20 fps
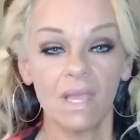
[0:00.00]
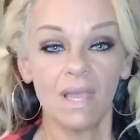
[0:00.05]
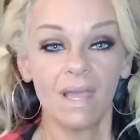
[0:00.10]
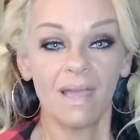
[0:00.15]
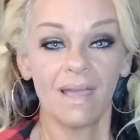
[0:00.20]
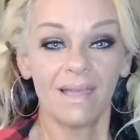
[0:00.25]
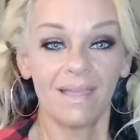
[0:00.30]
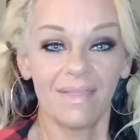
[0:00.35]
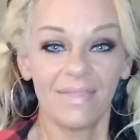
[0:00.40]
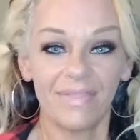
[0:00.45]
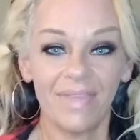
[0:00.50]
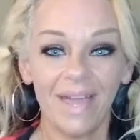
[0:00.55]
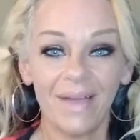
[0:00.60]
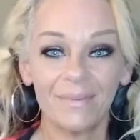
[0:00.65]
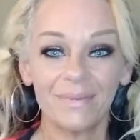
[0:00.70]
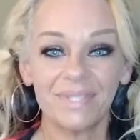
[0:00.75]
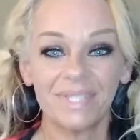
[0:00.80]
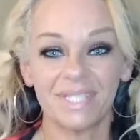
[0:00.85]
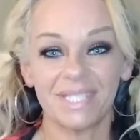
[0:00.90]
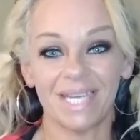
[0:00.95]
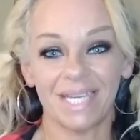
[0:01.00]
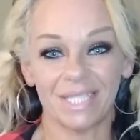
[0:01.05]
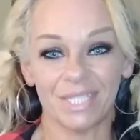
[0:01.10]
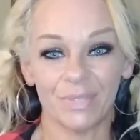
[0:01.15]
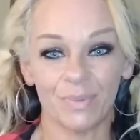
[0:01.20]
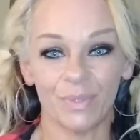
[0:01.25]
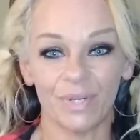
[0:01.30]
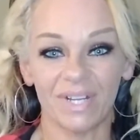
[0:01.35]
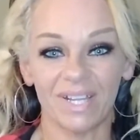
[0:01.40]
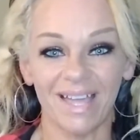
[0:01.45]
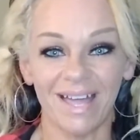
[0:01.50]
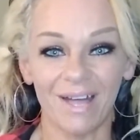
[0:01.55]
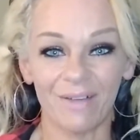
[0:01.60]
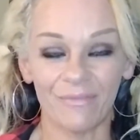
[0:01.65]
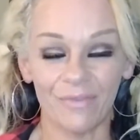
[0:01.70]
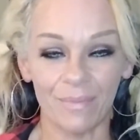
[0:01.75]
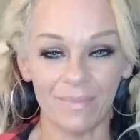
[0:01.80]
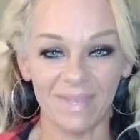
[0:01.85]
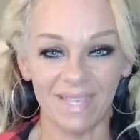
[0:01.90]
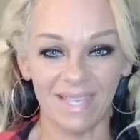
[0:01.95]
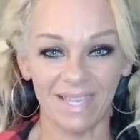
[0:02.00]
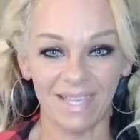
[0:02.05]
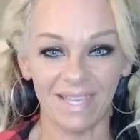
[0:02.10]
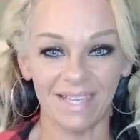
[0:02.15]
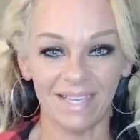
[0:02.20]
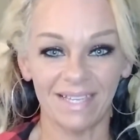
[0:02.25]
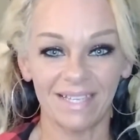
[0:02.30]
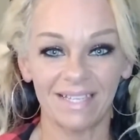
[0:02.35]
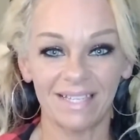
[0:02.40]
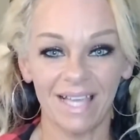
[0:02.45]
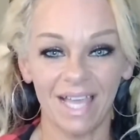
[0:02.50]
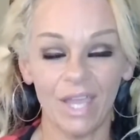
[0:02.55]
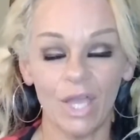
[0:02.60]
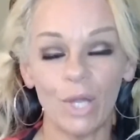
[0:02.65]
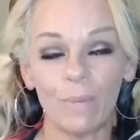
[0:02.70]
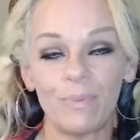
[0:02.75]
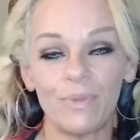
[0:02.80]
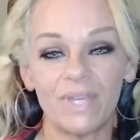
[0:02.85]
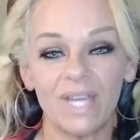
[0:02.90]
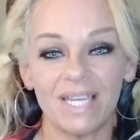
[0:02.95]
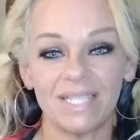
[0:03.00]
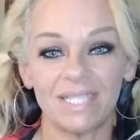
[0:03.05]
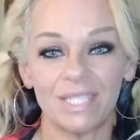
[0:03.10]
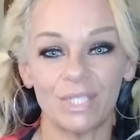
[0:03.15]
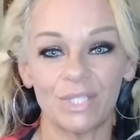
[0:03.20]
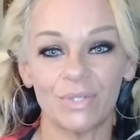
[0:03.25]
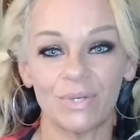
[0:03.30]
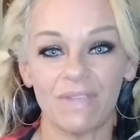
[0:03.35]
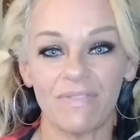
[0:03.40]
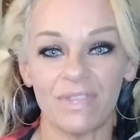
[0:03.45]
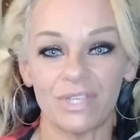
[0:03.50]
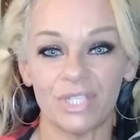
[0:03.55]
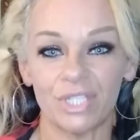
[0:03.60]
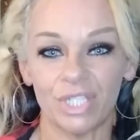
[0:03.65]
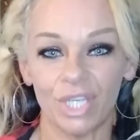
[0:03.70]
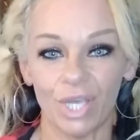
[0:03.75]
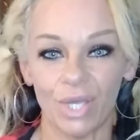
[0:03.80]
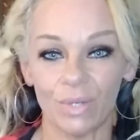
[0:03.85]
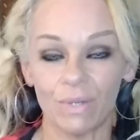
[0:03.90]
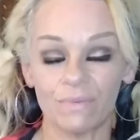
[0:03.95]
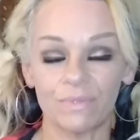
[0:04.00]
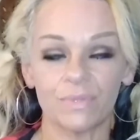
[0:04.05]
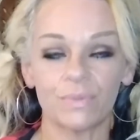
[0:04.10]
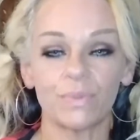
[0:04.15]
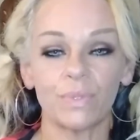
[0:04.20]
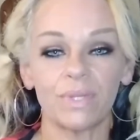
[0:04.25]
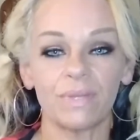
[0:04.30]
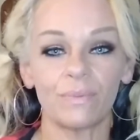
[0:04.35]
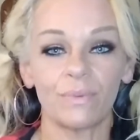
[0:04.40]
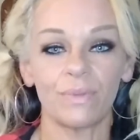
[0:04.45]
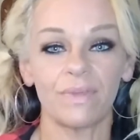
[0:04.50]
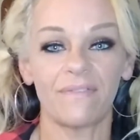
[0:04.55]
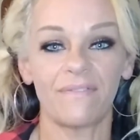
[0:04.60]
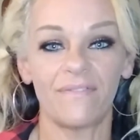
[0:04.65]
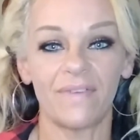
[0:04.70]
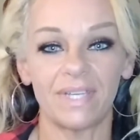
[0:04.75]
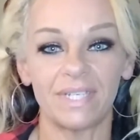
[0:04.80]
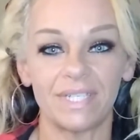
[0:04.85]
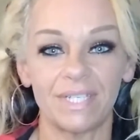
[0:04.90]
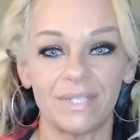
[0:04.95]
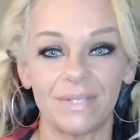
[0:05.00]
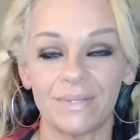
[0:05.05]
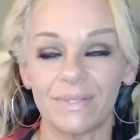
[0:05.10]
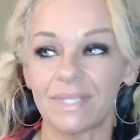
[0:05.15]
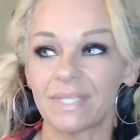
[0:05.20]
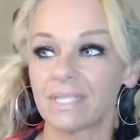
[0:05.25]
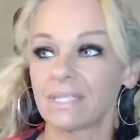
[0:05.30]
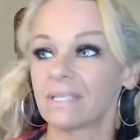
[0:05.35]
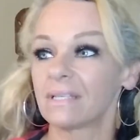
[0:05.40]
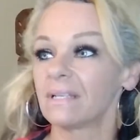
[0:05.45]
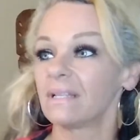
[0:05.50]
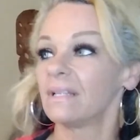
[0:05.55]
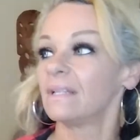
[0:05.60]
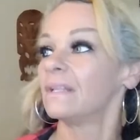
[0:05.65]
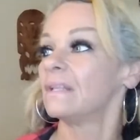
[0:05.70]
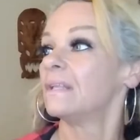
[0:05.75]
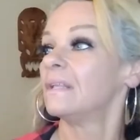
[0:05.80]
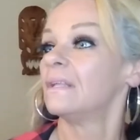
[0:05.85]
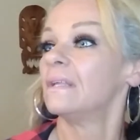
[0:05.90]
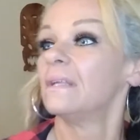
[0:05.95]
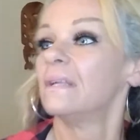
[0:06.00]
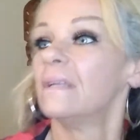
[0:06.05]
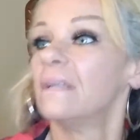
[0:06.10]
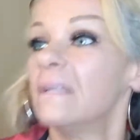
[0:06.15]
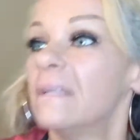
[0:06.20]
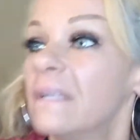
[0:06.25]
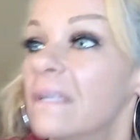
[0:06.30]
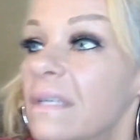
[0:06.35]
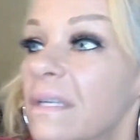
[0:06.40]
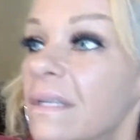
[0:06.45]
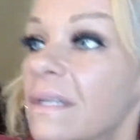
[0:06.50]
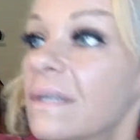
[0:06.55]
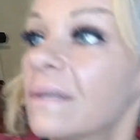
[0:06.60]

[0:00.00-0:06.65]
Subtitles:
that was a nice workout for me. I hope you guys enjoyed the show. It was really, really fun to do it. You know,